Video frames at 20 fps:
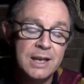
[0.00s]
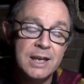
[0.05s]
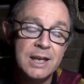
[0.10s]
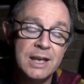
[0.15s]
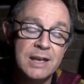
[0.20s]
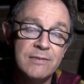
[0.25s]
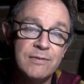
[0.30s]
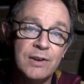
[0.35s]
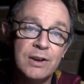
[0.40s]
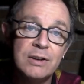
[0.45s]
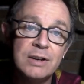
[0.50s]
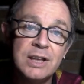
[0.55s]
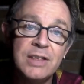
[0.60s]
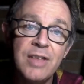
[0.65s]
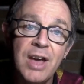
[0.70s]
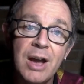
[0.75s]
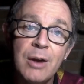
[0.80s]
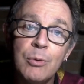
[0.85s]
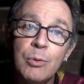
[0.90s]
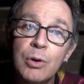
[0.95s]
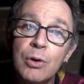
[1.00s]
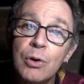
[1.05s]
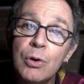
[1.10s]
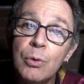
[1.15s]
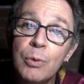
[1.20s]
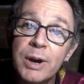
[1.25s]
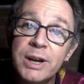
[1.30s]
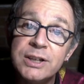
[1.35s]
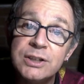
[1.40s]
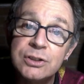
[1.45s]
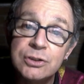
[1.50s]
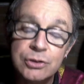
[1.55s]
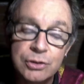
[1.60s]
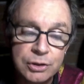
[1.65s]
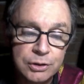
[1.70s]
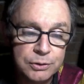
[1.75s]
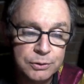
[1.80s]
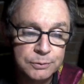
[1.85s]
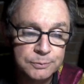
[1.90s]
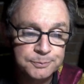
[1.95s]
If only that were always
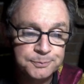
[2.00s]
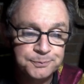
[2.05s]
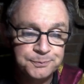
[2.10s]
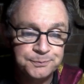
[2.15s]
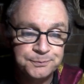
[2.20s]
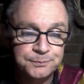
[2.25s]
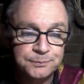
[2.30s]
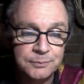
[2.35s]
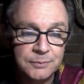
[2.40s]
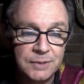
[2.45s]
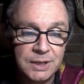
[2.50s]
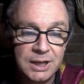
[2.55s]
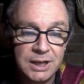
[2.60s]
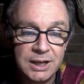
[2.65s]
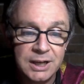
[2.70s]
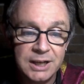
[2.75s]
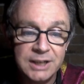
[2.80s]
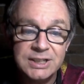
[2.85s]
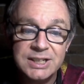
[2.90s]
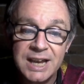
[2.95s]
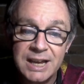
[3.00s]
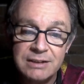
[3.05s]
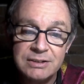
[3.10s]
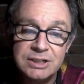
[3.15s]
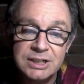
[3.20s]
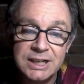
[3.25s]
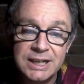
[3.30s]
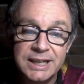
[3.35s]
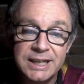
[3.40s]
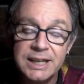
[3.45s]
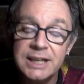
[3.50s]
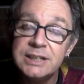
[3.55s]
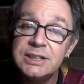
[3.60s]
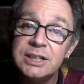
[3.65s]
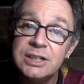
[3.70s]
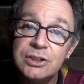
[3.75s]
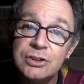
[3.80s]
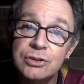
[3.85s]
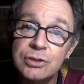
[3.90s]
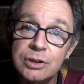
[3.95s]
true. Undoubtedly, it
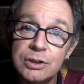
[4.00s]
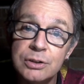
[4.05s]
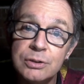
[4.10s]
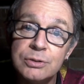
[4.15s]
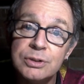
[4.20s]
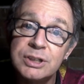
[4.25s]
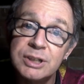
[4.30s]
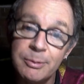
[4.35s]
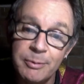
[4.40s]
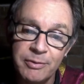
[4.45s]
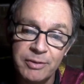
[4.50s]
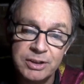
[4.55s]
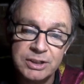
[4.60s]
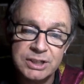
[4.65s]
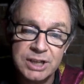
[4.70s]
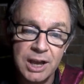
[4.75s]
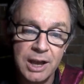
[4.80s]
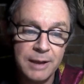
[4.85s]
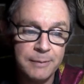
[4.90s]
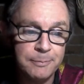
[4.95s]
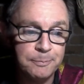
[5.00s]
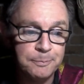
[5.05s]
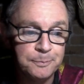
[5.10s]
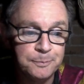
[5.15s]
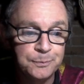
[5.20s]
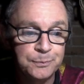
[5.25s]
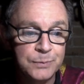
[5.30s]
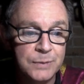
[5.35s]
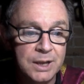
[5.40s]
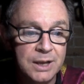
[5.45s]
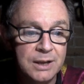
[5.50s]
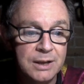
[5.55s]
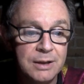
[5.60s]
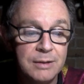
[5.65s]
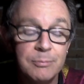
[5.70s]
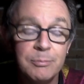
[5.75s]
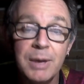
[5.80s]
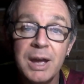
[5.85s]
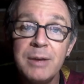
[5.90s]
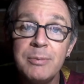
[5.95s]
is true some of the time,
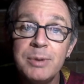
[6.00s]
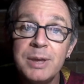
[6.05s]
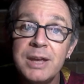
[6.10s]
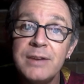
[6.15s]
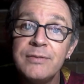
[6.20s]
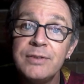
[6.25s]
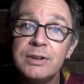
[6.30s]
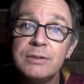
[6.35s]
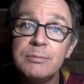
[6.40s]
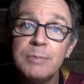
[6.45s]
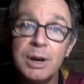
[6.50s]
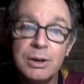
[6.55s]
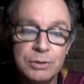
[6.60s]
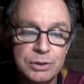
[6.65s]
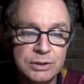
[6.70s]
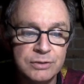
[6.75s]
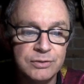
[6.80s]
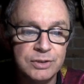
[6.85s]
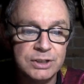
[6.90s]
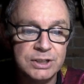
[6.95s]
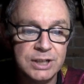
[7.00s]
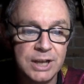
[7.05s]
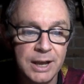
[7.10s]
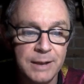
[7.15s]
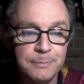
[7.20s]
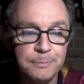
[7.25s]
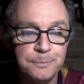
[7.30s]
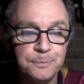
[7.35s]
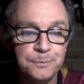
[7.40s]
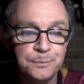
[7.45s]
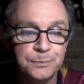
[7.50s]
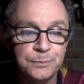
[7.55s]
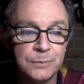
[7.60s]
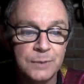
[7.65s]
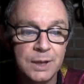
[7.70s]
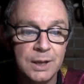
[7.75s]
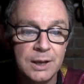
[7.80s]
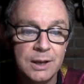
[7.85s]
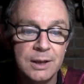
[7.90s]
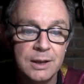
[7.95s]
maybe even most of the time.
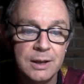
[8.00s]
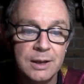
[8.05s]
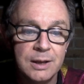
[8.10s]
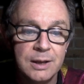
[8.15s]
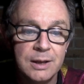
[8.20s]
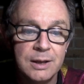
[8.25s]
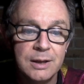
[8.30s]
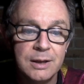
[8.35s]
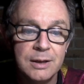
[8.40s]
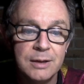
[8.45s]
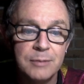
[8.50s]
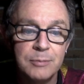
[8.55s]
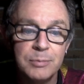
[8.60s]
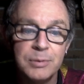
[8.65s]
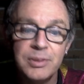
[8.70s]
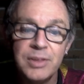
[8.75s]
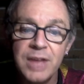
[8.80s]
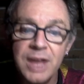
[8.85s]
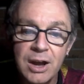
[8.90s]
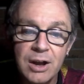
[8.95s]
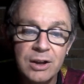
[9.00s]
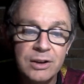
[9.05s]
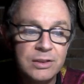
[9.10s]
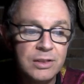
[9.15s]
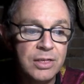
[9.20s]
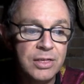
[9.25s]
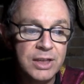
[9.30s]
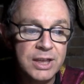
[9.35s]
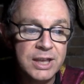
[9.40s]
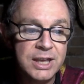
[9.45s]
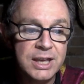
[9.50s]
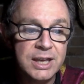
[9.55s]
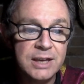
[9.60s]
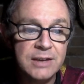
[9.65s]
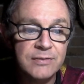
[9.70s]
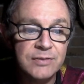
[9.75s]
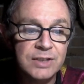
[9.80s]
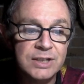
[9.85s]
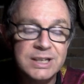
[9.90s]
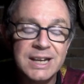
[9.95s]
But they aren't thinking
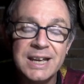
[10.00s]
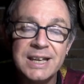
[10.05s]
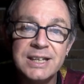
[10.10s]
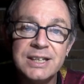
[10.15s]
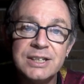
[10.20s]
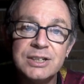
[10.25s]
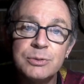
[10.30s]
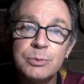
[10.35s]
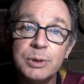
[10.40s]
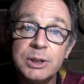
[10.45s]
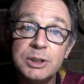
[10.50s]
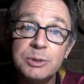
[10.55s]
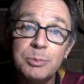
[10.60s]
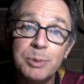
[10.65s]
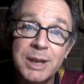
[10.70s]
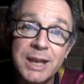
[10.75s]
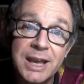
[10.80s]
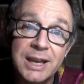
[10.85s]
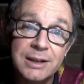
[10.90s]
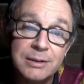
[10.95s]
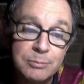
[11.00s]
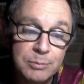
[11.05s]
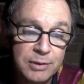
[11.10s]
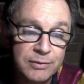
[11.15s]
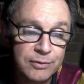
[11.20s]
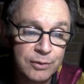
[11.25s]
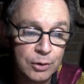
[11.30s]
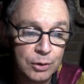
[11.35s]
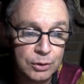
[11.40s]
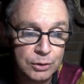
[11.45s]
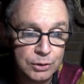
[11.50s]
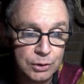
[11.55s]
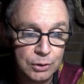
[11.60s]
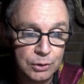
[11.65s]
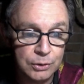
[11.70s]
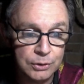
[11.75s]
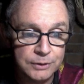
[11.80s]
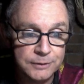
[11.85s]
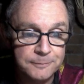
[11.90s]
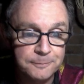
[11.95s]
of the days which begin before
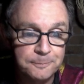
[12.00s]
dawn,